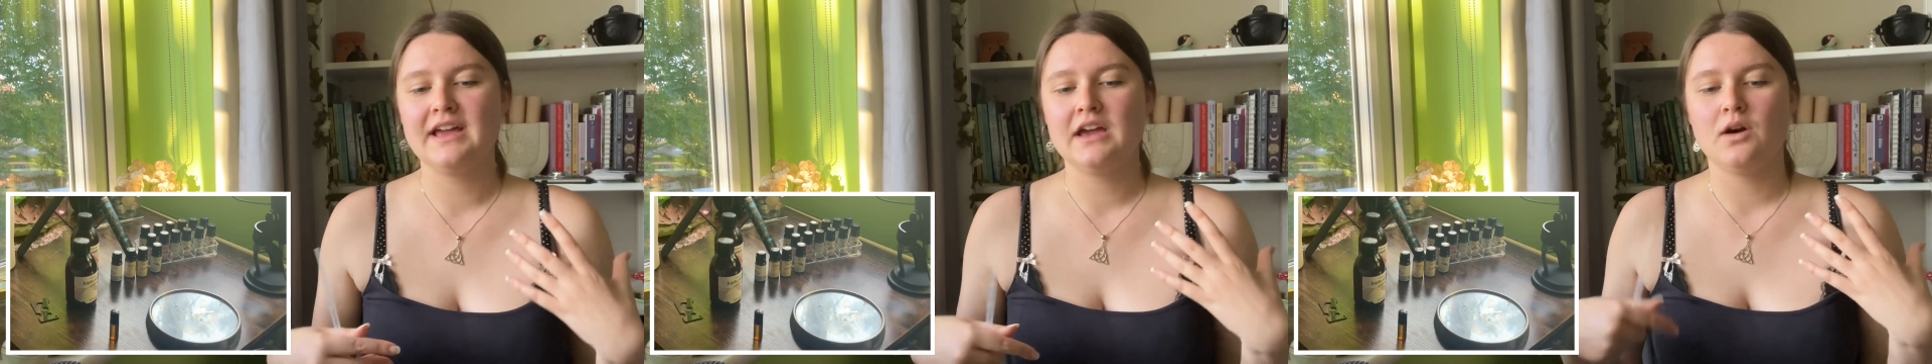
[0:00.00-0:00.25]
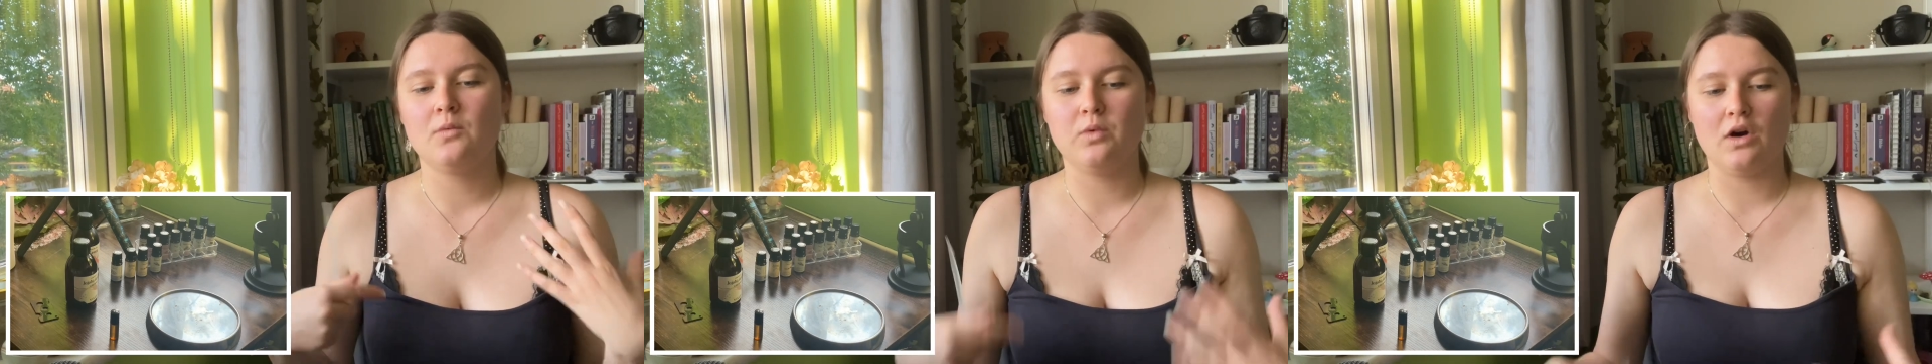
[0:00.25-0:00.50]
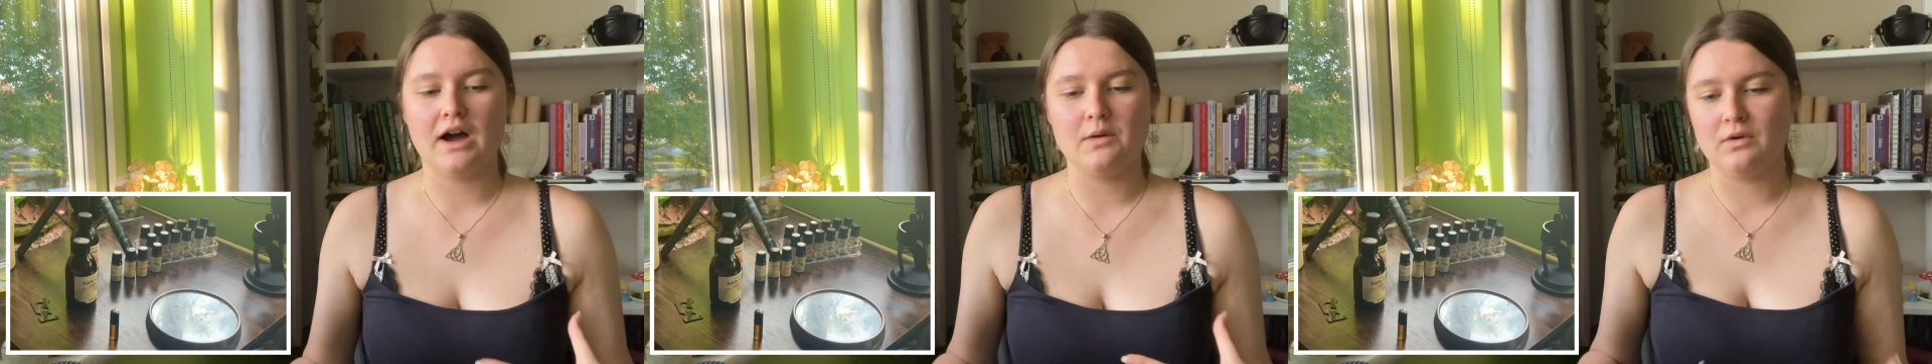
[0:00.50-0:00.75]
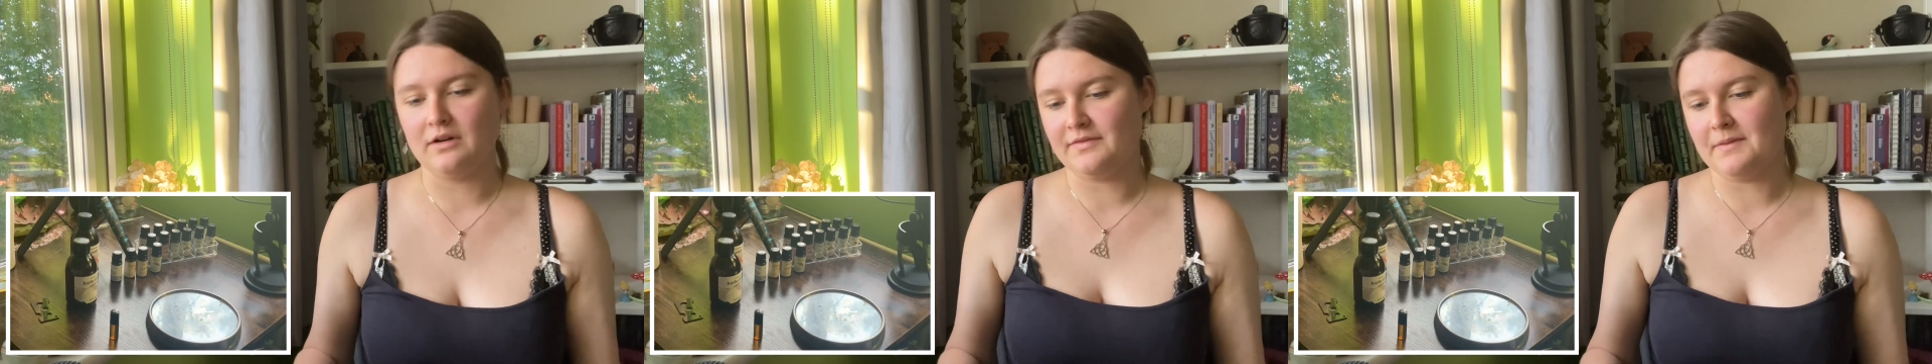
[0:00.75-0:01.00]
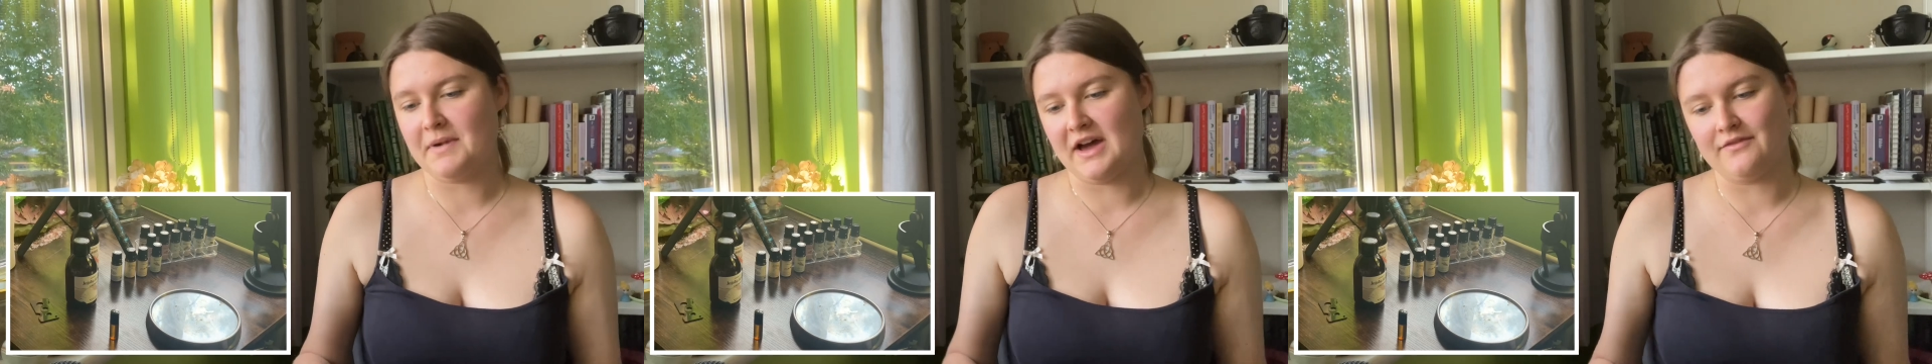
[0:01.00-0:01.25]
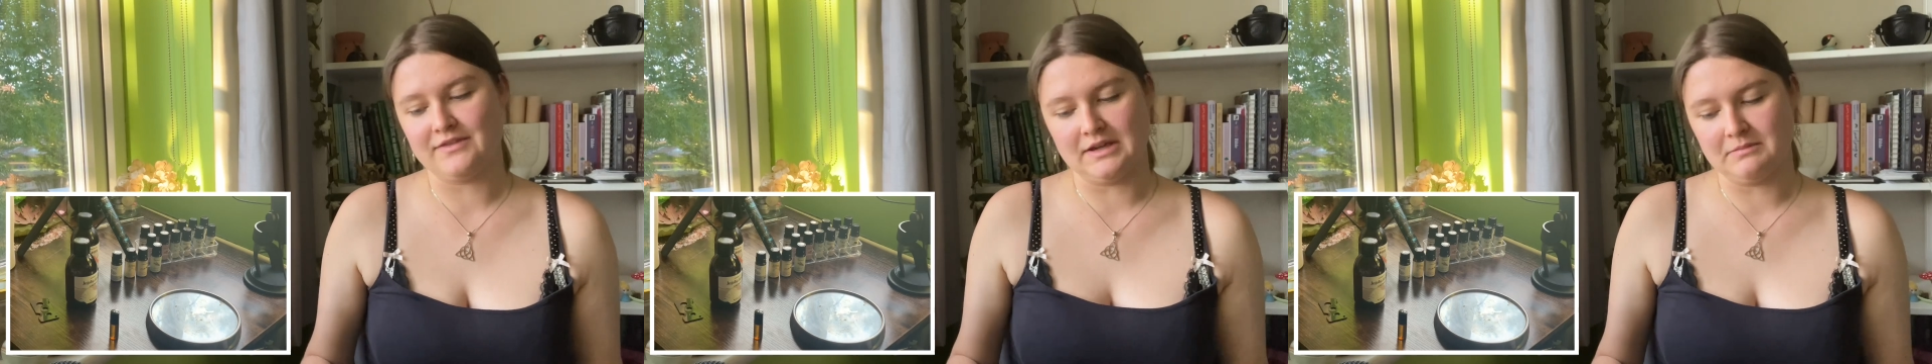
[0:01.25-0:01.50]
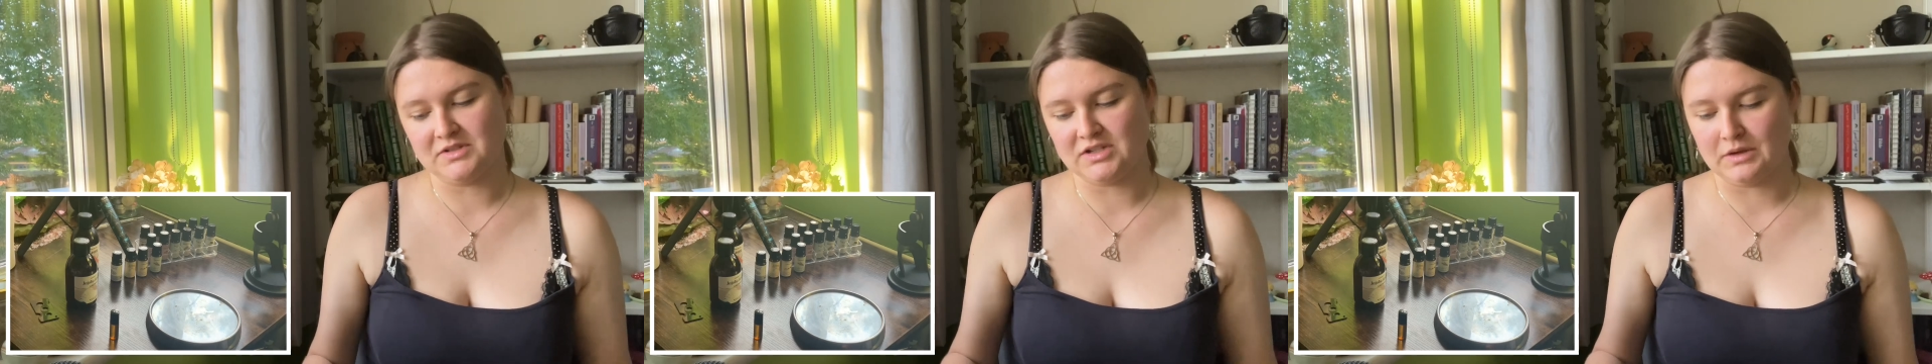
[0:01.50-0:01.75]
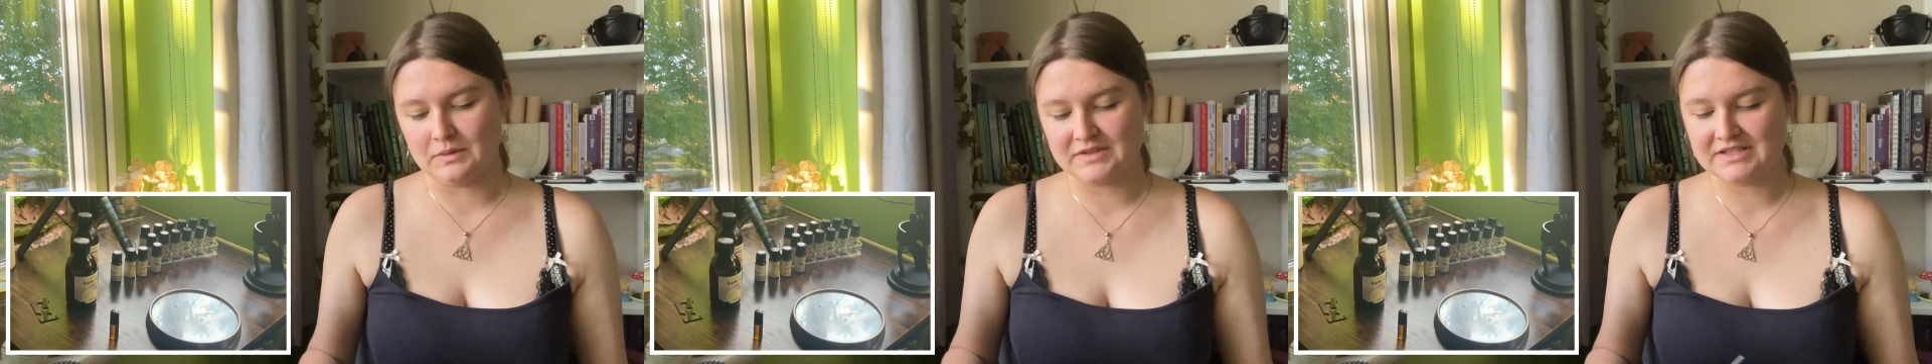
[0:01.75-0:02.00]
what I want the perfume
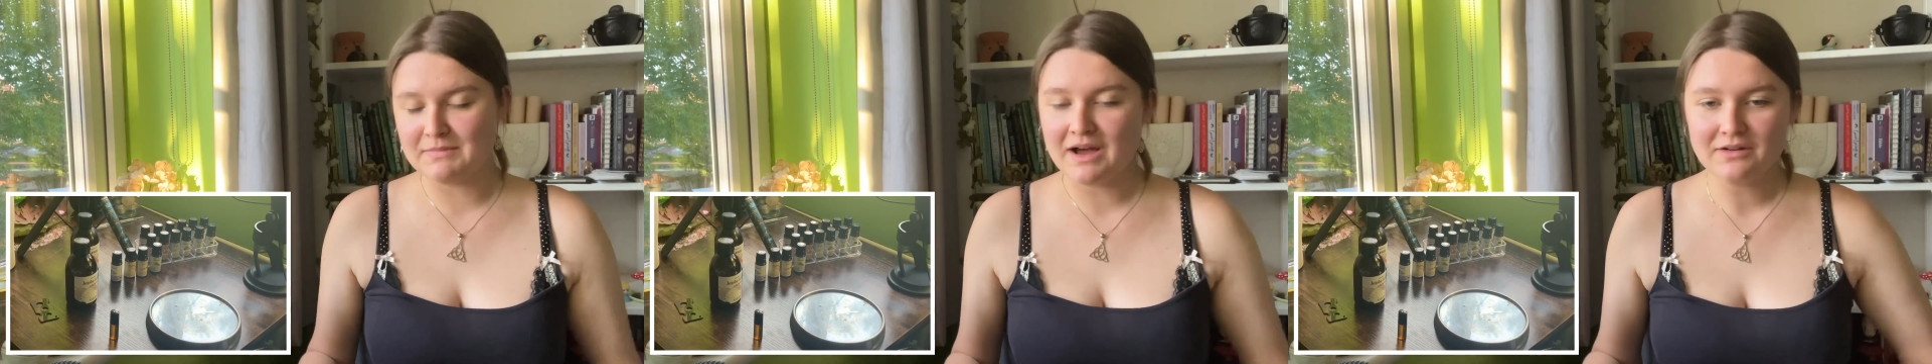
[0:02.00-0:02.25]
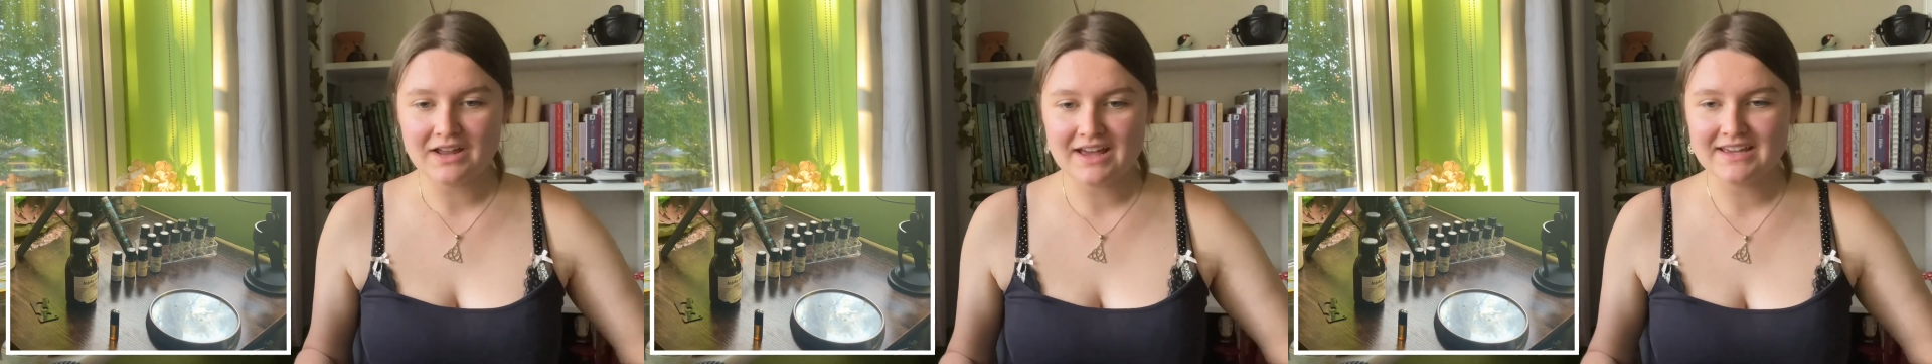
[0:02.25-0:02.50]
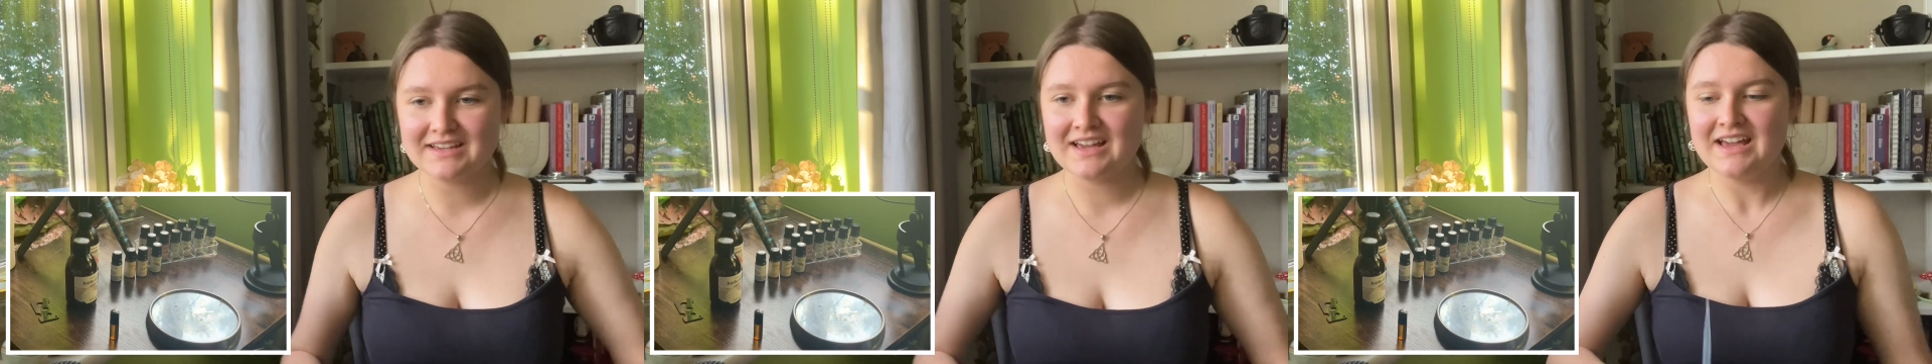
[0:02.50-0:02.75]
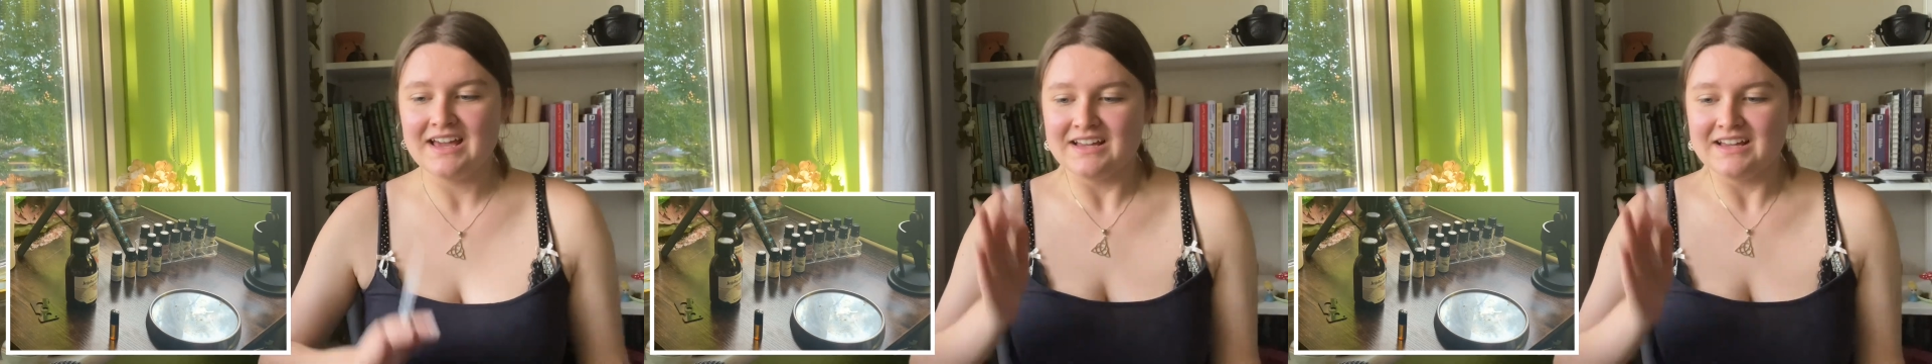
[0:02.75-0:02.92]
to smell like.